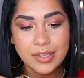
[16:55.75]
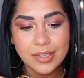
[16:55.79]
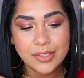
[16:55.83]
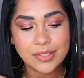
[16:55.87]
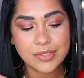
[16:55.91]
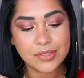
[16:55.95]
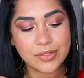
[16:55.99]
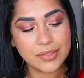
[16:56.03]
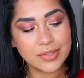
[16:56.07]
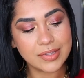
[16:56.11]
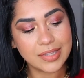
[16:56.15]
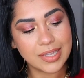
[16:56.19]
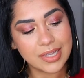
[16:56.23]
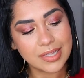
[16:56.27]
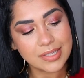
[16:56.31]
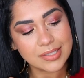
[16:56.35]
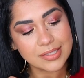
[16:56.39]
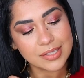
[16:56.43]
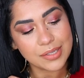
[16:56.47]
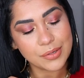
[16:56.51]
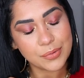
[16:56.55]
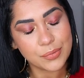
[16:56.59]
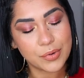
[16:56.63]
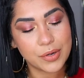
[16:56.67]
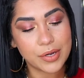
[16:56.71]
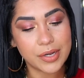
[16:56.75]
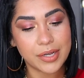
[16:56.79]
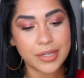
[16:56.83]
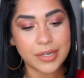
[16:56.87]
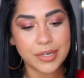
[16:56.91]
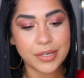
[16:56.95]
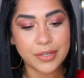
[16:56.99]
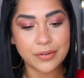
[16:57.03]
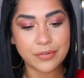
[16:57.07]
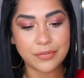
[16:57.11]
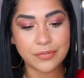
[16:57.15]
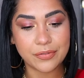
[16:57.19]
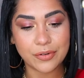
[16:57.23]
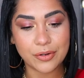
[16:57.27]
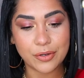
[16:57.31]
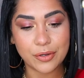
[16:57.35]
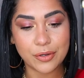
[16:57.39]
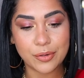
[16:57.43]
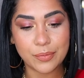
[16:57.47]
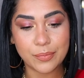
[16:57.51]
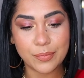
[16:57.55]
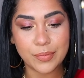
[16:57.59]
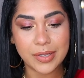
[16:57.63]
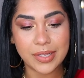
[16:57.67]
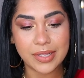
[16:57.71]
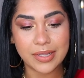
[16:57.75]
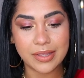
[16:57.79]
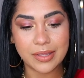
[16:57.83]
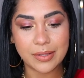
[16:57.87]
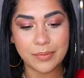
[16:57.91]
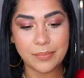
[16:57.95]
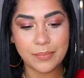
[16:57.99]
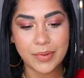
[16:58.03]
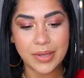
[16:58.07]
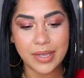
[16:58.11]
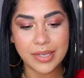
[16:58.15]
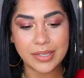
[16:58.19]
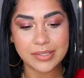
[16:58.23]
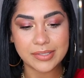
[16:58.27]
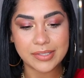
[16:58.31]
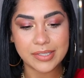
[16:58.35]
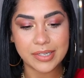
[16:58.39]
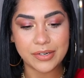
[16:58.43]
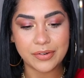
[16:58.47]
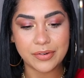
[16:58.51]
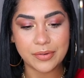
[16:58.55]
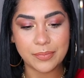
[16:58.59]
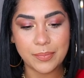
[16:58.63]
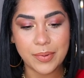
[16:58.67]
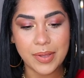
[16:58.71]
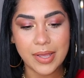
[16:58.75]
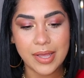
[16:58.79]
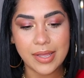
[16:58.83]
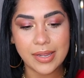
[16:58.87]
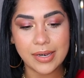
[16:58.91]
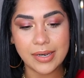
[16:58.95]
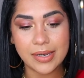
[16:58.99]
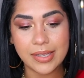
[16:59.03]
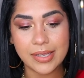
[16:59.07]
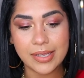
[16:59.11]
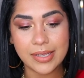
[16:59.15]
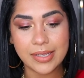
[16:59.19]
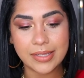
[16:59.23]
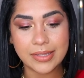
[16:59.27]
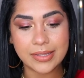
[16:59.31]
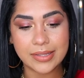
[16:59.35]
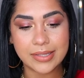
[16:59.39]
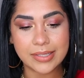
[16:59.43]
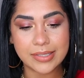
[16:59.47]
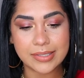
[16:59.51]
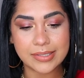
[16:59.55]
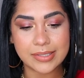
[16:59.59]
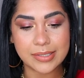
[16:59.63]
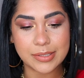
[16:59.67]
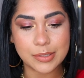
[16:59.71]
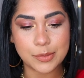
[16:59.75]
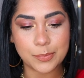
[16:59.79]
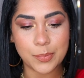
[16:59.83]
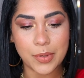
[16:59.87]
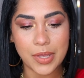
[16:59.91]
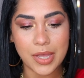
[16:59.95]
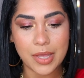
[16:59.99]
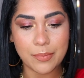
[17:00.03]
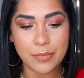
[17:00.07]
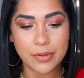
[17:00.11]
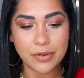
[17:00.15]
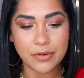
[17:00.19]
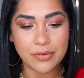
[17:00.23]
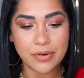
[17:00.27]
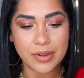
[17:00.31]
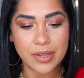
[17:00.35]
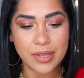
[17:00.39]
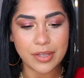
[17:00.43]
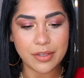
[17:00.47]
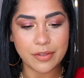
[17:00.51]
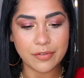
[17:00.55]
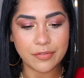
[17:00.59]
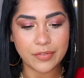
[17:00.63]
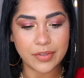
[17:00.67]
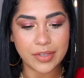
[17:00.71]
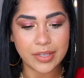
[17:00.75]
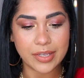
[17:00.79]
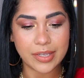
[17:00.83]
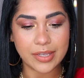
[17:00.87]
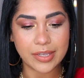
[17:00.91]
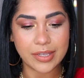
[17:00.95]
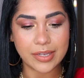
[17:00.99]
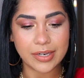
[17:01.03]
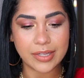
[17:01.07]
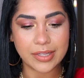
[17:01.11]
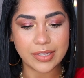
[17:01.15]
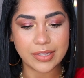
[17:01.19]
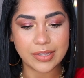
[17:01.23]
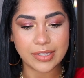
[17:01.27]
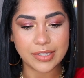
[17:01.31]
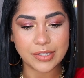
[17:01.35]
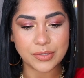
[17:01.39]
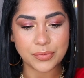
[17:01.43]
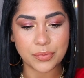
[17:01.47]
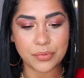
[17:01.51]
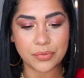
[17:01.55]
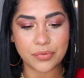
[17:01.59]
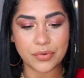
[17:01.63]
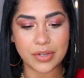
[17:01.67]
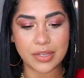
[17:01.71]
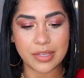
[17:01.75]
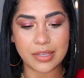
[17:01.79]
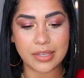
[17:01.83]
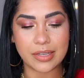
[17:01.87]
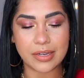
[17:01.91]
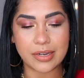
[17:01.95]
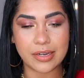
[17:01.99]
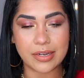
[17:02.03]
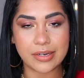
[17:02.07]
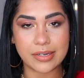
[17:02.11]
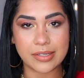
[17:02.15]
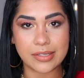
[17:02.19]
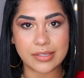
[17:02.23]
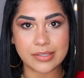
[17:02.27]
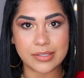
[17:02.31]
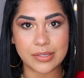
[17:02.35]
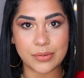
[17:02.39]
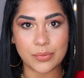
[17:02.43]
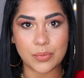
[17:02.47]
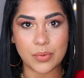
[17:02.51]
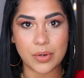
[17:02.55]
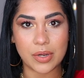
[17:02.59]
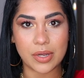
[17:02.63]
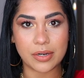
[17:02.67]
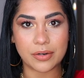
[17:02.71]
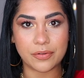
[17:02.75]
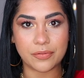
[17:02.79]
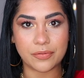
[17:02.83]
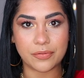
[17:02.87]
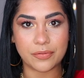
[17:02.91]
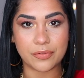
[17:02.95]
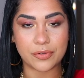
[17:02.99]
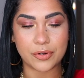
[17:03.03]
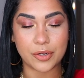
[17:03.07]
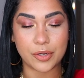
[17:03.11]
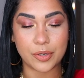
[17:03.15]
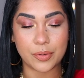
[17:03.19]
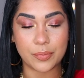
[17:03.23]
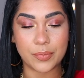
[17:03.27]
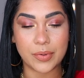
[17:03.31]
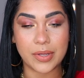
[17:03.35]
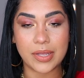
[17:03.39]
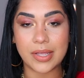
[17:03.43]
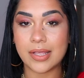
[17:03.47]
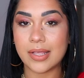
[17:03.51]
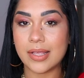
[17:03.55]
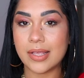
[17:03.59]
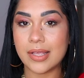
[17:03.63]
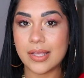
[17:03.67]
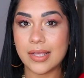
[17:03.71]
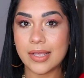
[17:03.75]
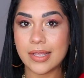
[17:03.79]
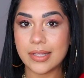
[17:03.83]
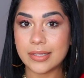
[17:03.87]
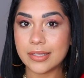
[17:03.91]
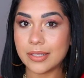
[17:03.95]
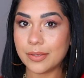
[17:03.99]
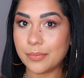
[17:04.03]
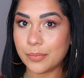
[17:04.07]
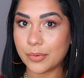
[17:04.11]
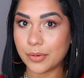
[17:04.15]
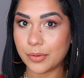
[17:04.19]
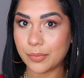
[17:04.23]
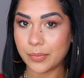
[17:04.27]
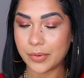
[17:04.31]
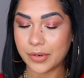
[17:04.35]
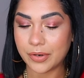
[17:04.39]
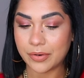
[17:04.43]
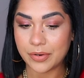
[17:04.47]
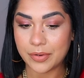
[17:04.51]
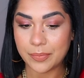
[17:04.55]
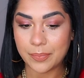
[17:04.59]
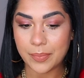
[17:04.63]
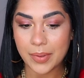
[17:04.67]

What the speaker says: So that's the one from the By Terry palette. This is Pomegranate, and this one right here, it is the one from the Burberry